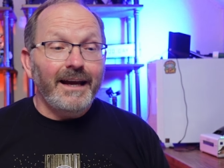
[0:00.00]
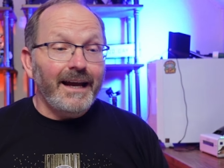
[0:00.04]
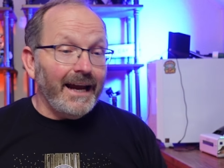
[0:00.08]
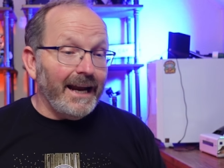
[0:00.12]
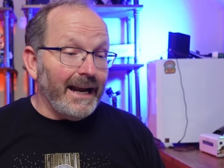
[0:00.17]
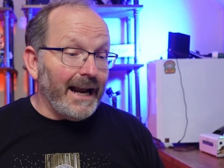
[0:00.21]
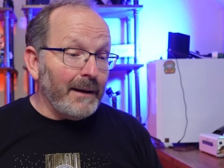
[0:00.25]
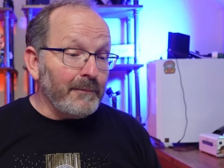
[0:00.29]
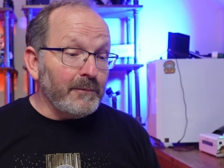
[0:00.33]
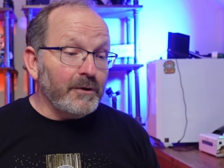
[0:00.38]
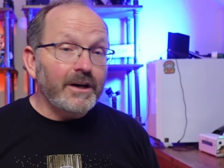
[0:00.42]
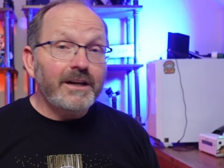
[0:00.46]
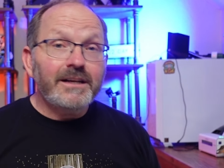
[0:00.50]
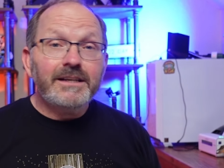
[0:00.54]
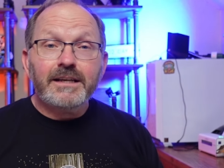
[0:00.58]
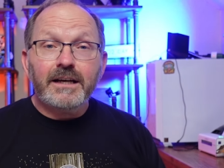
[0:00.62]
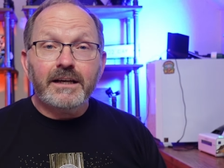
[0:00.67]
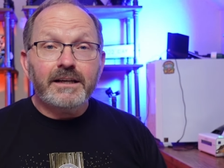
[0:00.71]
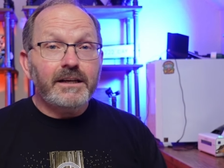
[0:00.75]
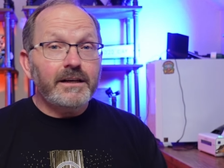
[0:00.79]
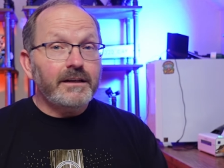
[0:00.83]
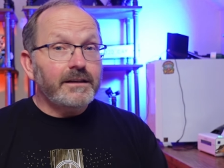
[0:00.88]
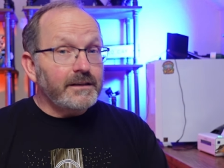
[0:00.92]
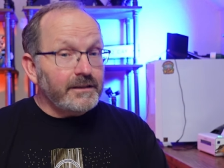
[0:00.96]
And I'm going to
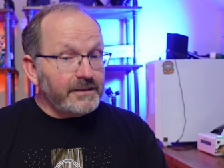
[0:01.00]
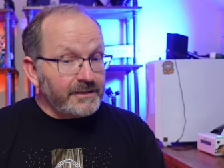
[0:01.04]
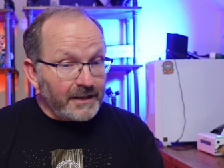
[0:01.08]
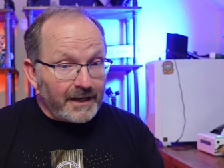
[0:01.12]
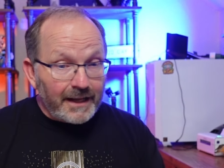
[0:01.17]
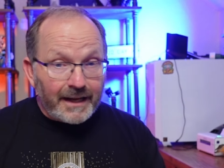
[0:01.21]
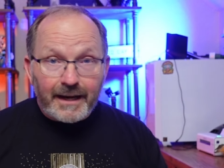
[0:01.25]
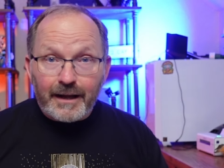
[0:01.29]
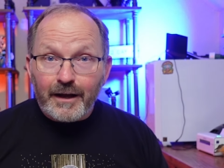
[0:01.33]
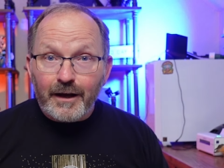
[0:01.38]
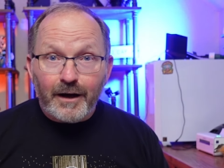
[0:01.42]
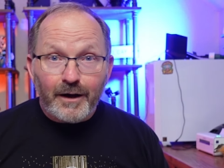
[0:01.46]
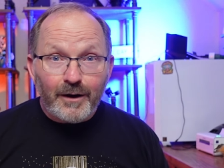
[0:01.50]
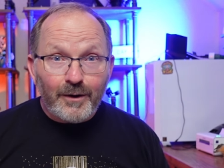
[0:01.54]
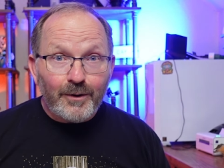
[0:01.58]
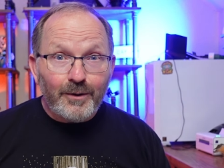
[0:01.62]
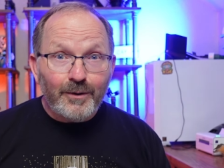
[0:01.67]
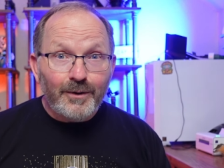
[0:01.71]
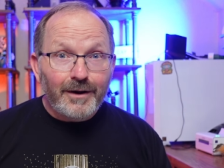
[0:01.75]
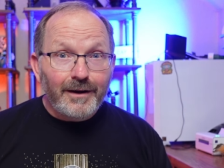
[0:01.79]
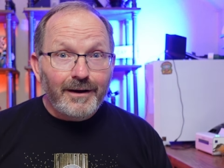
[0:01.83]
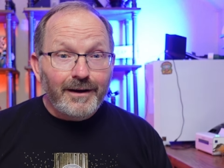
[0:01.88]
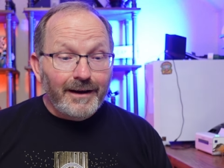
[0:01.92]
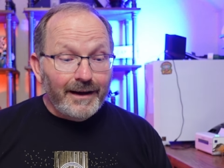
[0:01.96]
tell you, just let it
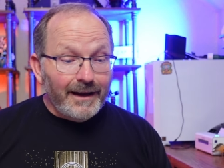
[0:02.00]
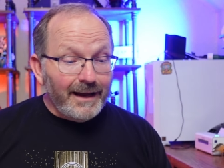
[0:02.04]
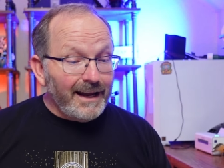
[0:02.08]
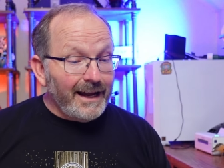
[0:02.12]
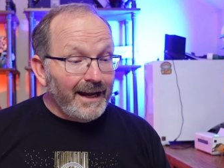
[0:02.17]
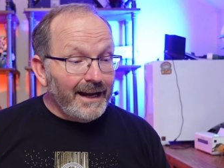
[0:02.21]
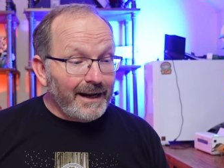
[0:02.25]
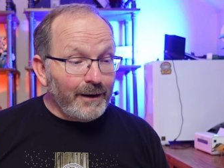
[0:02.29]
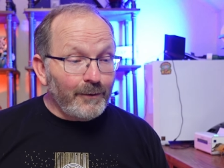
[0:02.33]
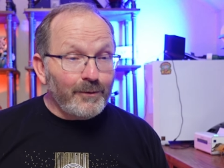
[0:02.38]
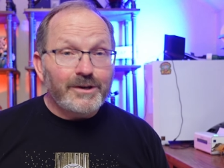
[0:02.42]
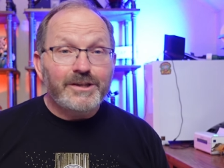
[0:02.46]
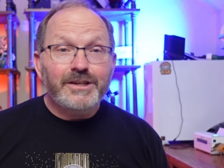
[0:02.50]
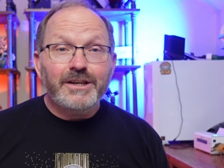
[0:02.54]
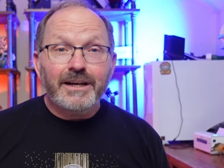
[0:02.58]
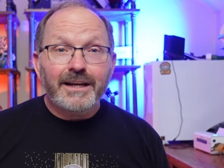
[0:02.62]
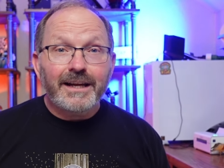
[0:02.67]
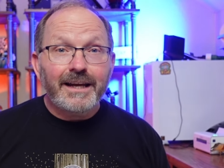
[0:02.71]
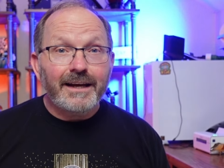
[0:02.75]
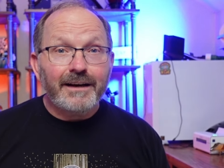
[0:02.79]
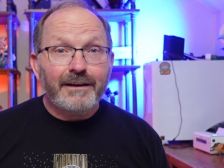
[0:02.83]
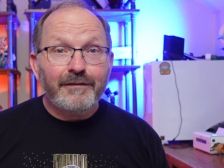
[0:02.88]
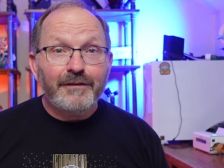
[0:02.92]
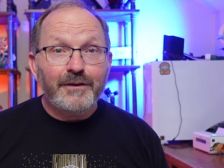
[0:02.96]
go. And I want you to
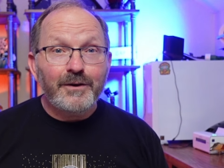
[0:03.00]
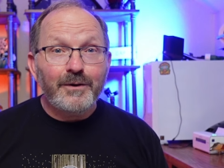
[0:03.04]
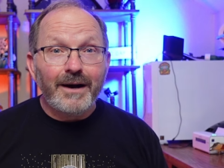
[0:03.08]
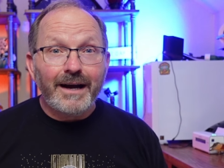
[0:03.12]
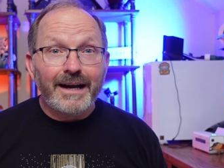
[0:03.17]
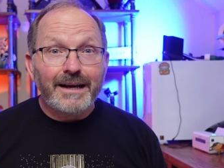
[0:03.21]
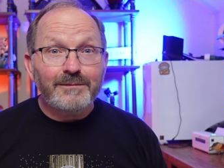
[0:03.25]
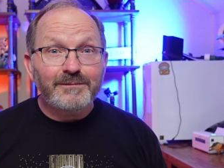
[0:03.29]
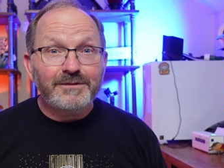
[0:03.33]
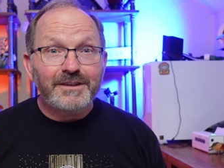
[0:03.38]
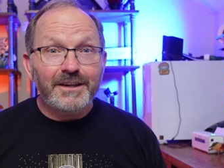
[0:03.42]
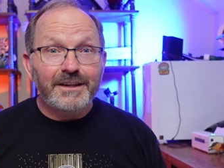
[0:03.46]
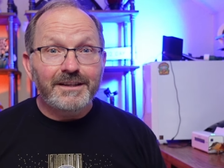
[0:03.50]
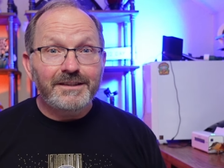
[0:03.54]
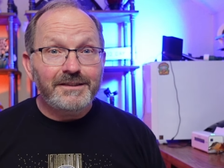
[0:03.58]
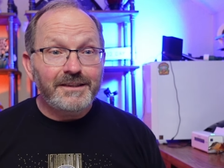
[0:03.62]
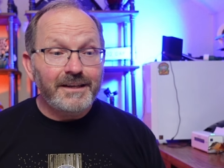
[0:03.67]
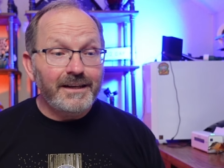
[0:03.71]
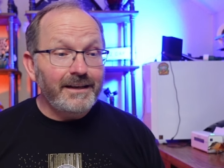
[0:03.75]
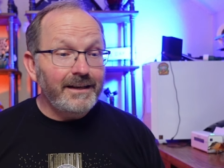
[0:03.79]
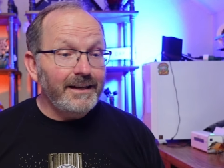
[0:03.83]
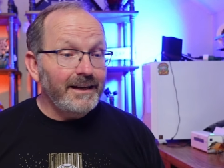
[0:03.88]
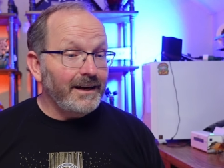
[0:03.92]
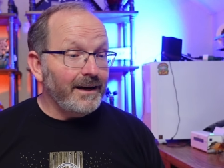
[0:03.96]
get a few items
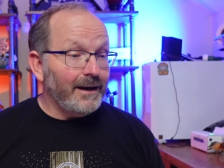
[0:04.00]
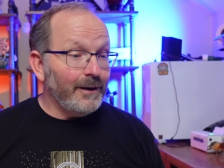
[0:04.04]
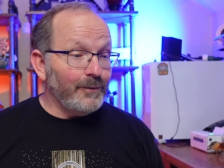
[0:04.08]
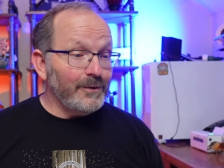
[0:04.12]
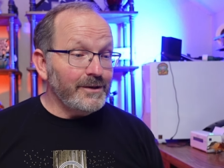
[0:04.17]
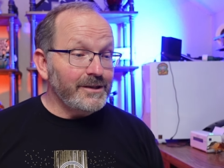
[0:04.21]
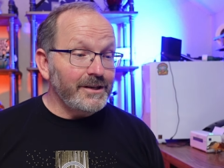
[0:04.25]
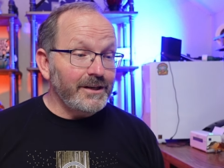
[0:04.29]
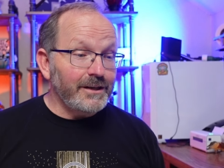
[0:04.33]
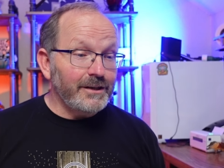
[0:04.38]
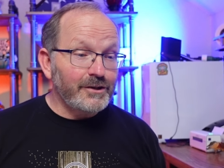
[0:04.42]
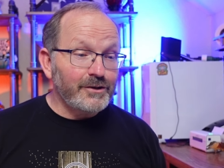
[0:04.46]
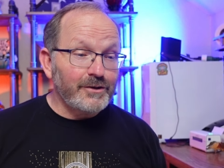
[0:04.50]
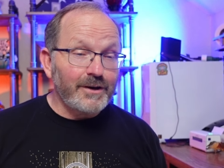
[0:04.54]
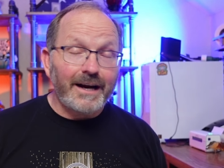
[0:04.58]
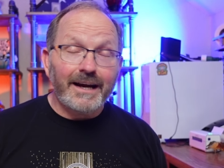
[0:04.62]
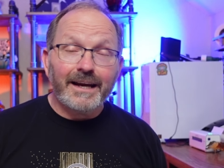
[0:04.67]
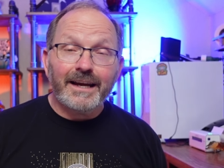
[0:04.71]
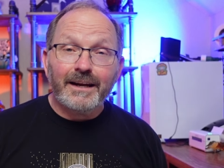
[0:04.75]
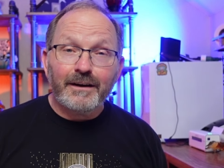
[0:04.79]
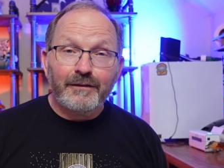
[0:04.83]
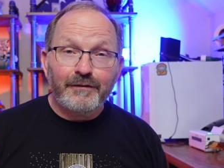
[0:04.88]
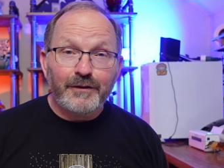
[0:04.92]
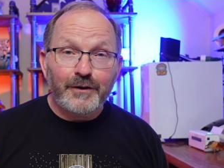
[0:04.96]
listed I want you to try
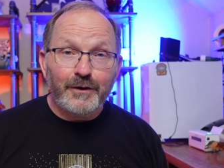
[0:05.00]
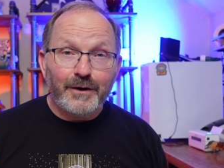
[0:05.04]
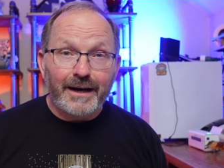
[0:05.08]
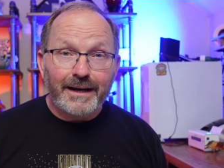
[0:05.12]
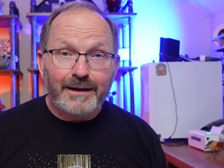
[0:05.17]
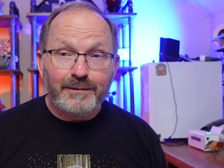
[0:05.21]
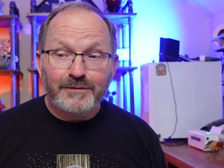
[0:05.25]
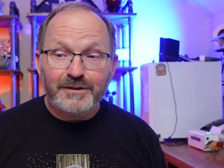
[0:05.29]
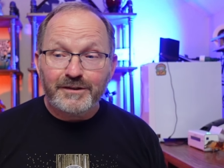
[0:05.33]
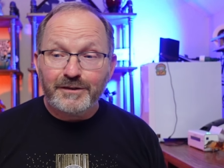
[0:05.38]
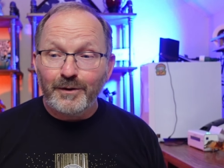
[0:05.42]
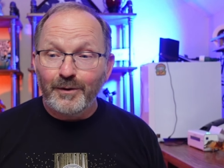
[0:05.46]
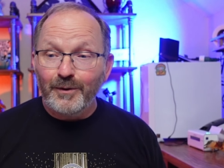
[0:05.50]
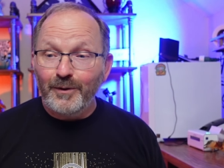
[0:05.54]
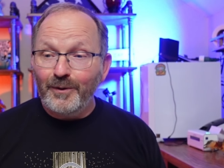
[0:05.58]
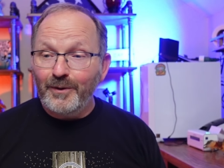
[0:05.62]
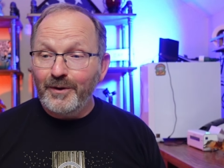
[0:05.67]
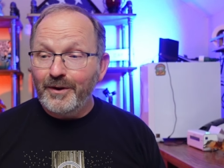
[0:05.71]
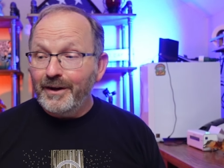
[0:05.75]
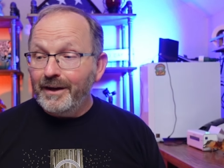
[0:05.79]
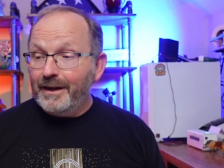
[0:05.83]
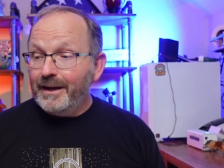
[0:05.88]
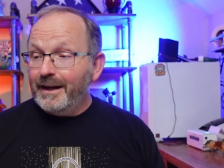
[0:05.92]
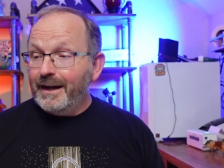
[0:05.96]
and get a few items
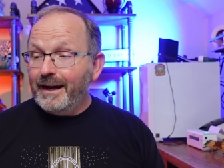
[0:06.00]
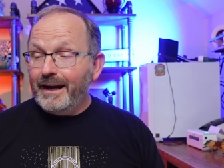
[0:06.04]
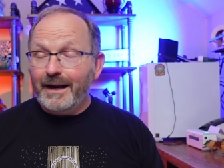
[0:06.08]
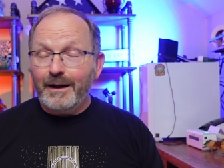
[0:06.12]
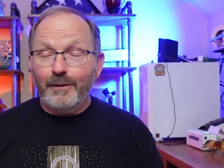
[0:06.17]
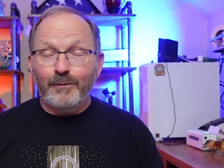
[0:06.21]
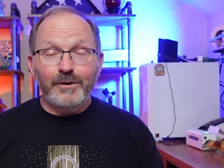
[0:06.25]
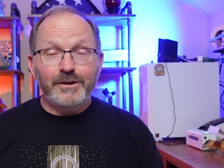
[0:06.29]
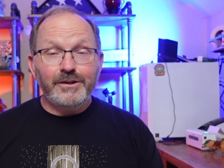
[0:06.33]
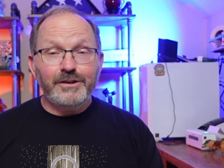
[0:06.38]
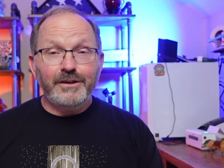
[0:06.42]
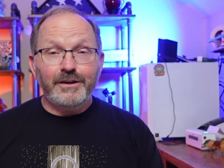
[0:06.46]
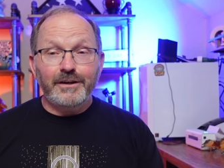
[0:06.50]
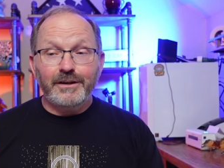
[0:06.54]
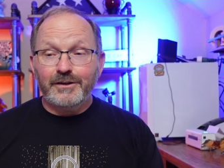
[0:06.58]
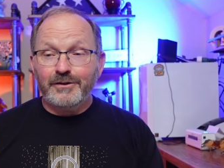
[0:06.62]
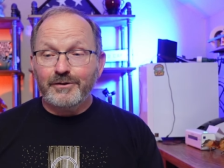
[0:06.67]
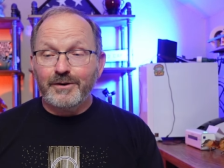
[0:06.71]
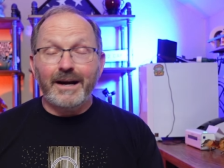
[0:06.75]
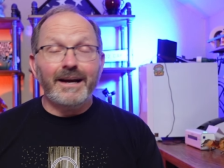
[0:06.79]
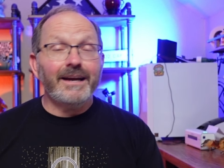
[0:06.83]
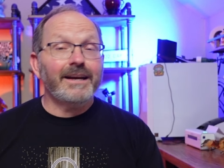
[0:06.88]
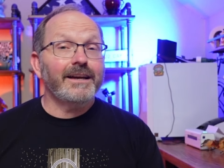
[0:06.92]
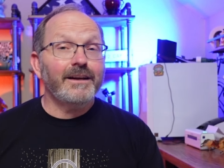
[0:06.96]
sold, and I want you to
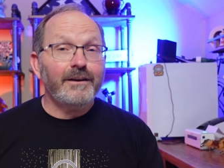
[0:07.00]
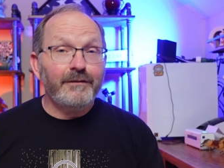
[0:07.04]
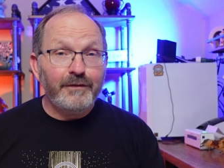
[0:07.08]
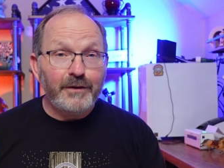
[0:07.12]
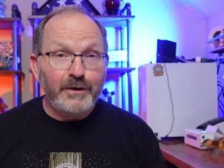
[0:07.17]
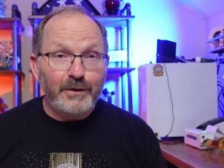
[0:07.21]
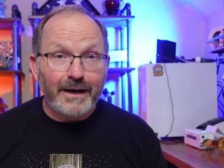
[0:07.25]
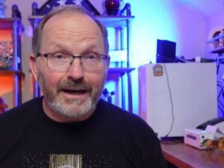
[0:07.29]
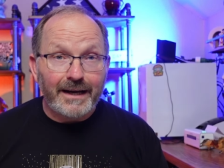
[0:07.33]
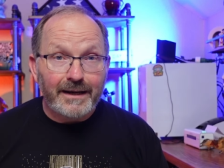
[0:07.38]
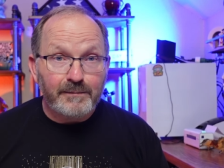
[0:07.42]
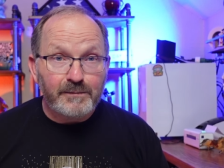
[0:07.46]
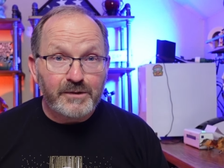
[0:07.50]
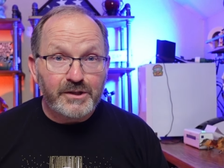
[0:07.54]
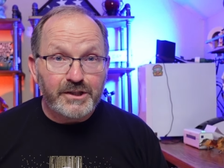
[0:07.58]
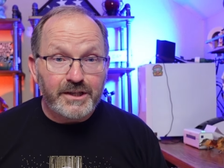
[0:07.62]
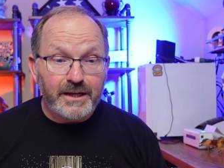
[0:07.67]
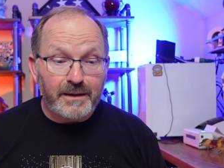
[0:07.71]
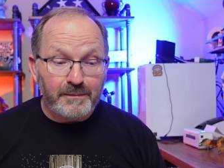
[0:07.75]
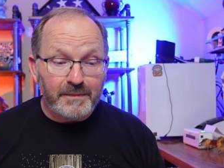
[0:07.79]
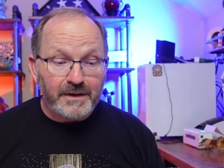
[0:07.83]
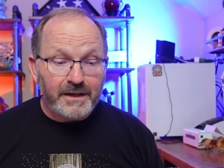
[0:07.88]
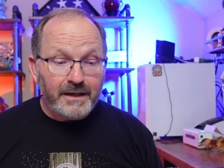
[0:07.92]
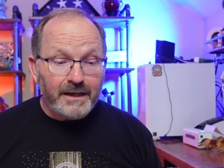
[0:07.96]
try and get a few items
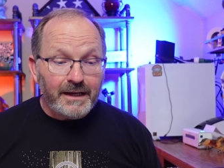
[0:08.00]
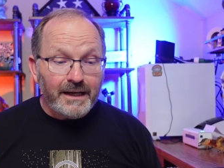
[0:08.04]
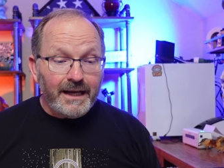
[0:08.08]
shipped.